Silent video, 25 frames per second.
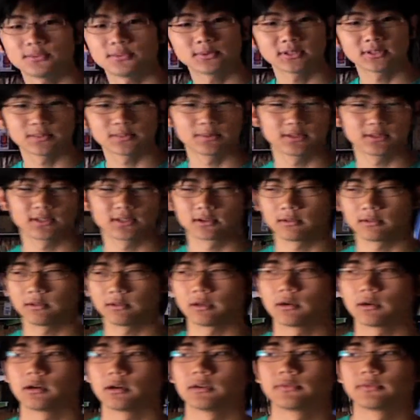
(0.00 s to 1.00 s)
one's particularly
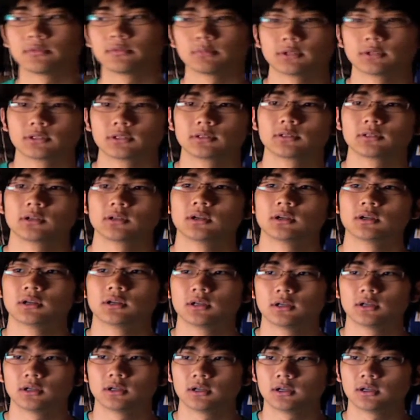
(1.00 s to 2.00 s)
hard for me.
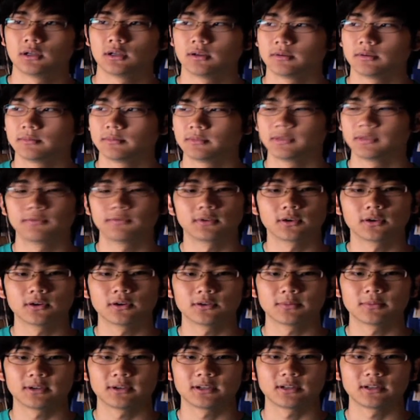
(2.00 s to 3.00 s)
If you go to
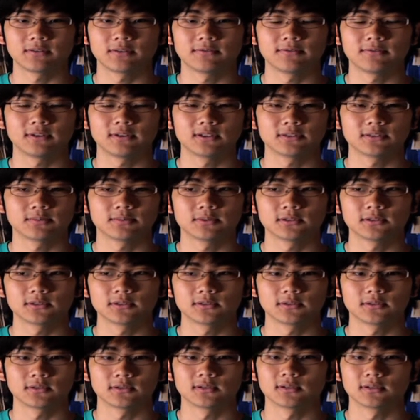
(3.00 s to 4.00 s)
my Facebook
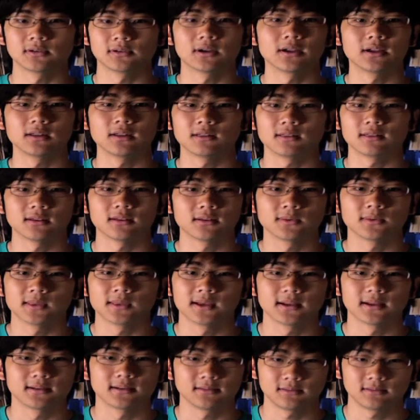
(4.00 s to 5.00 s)
or anything that,